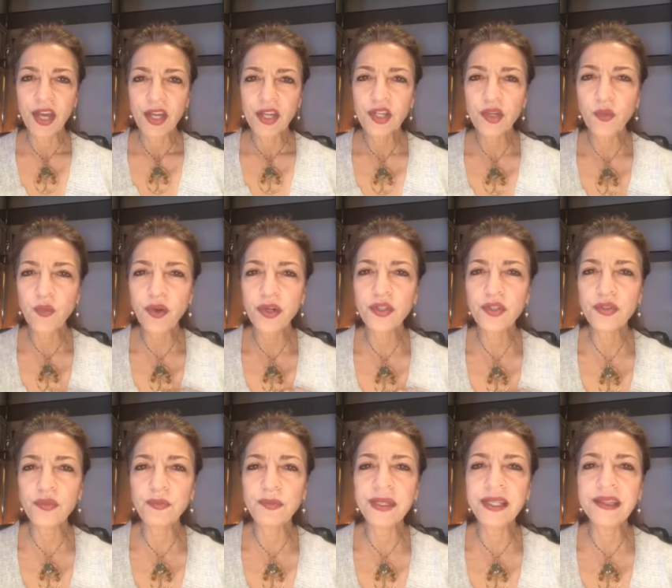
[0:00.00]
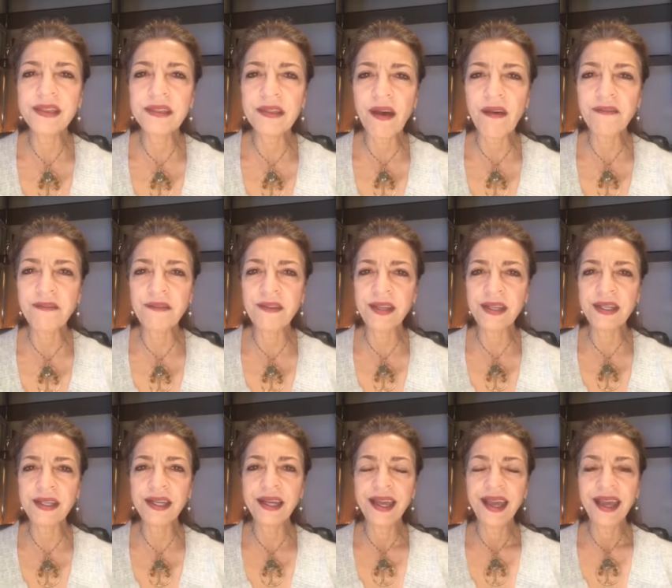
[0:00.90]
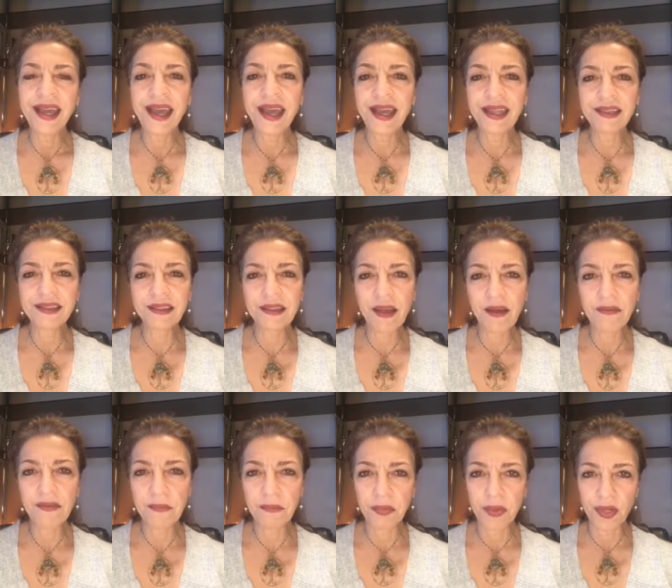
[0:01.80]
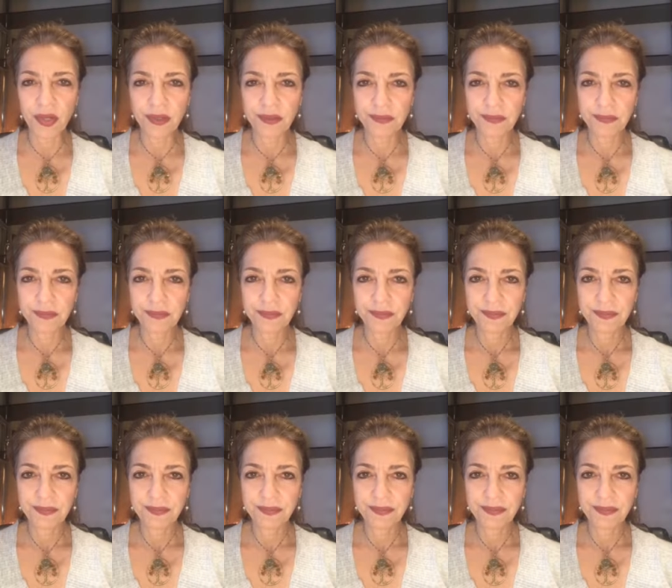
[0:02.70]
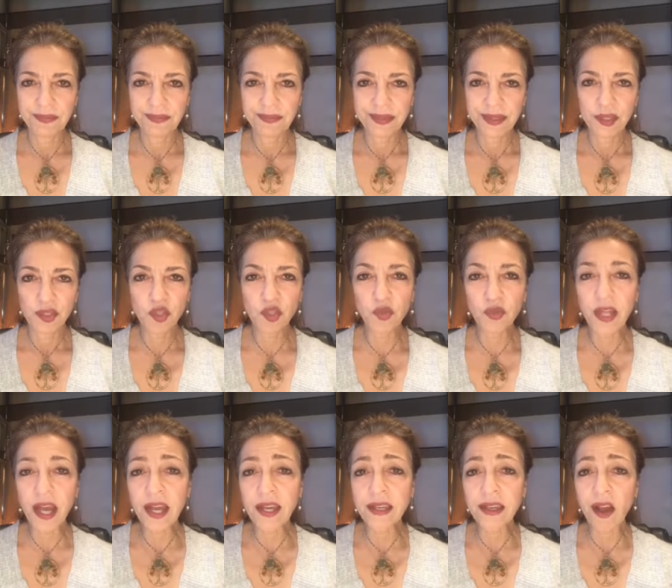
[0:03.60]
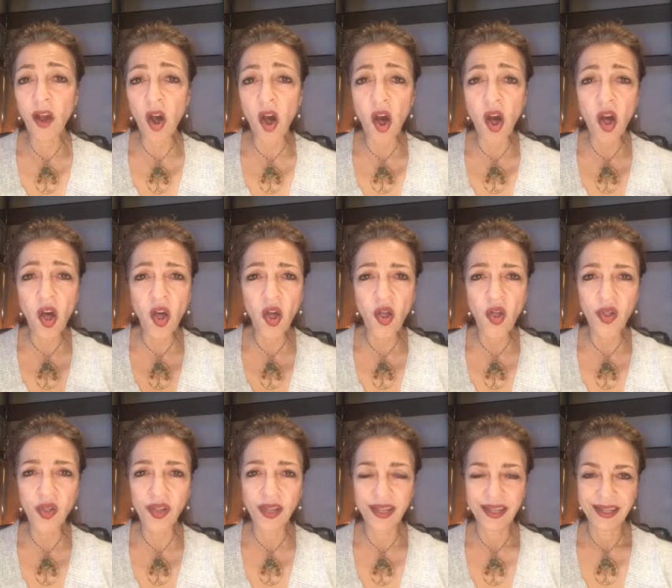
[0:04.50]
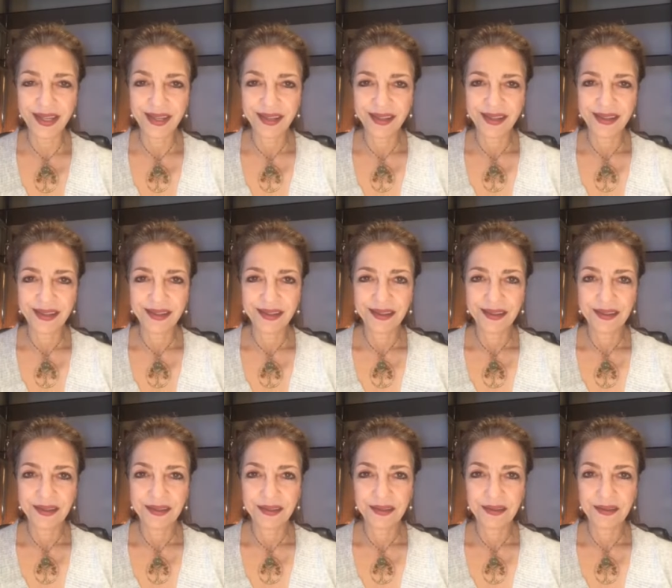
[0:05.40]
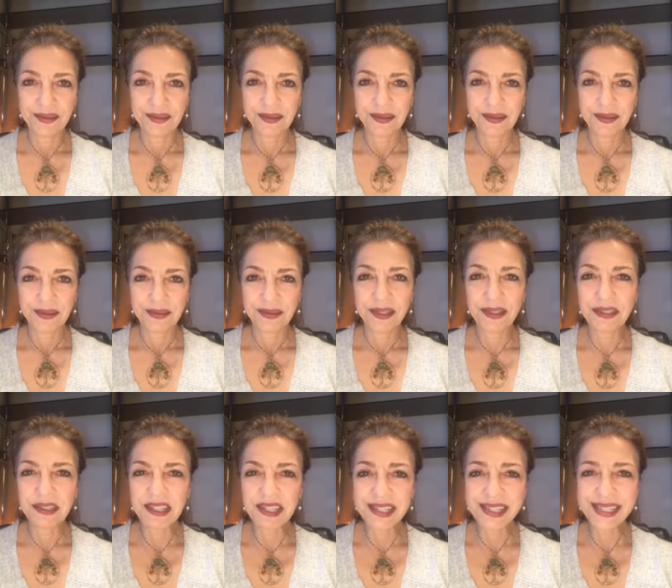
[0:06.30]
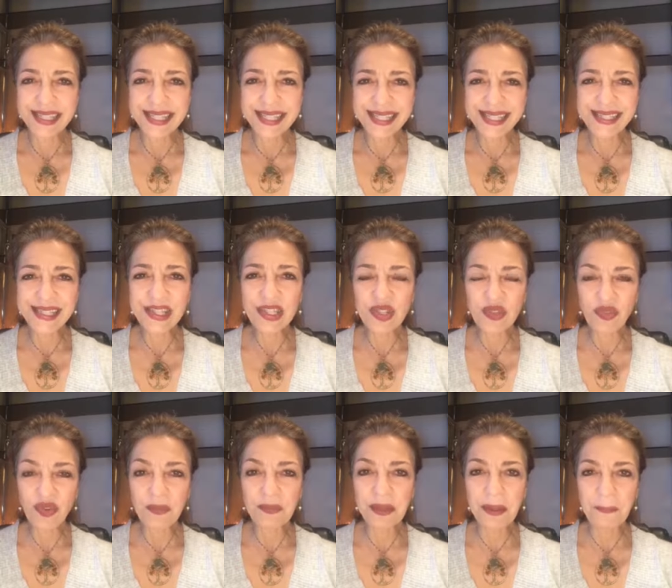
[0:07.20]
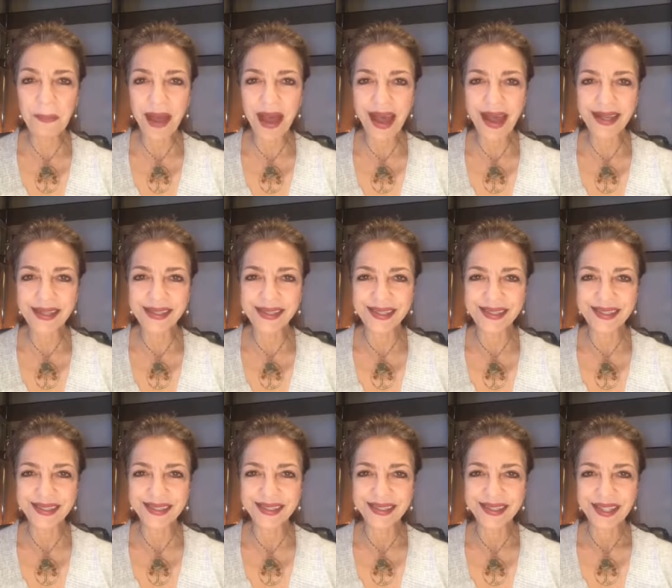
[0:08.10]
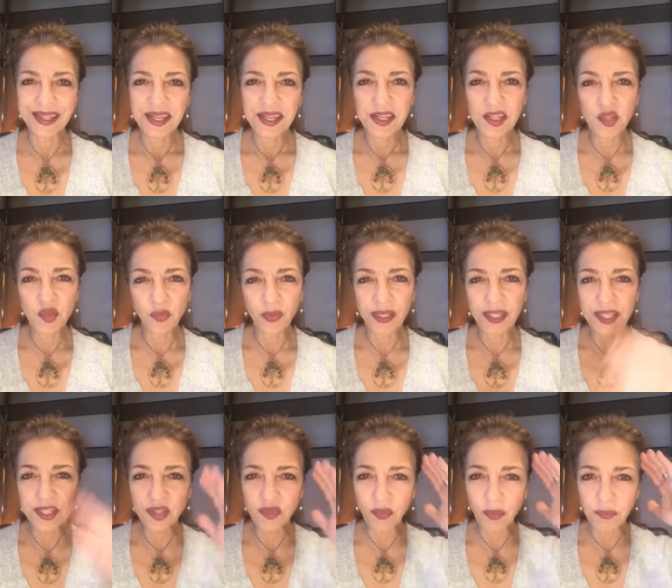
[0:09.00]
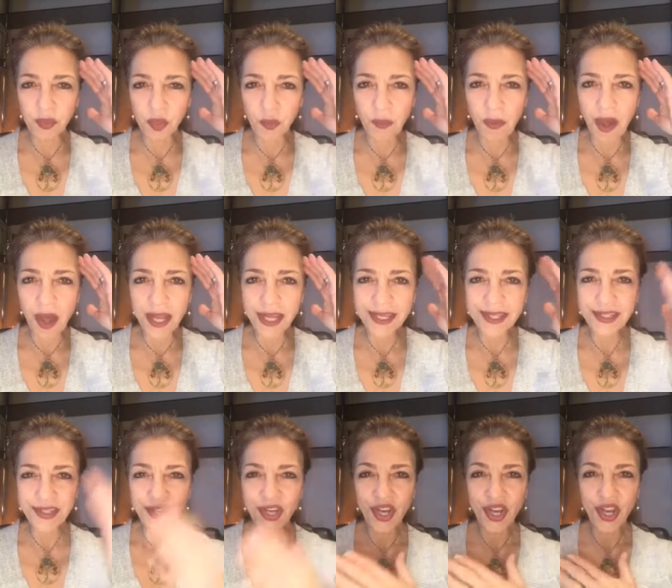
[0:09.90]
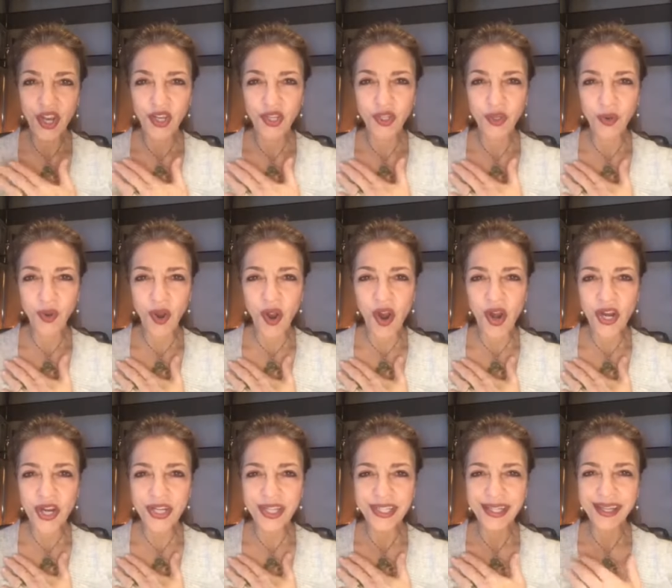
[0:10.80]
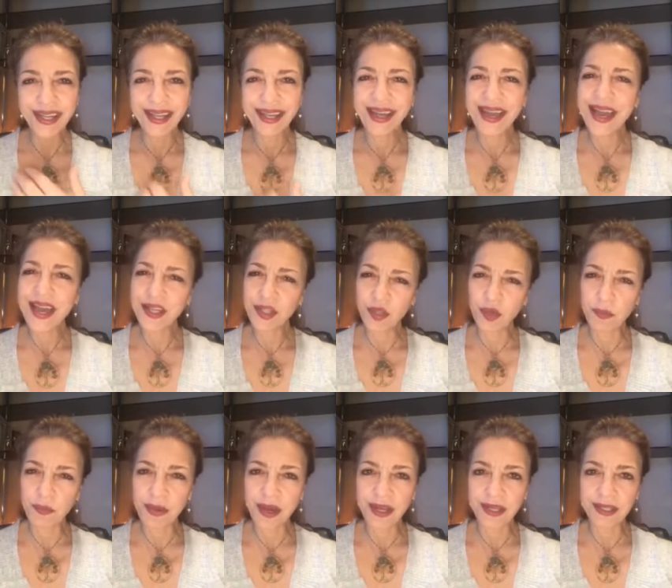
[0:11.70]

You want to be loving and lovable so that all the diseases from the past is released from your mind, your heart, and your body.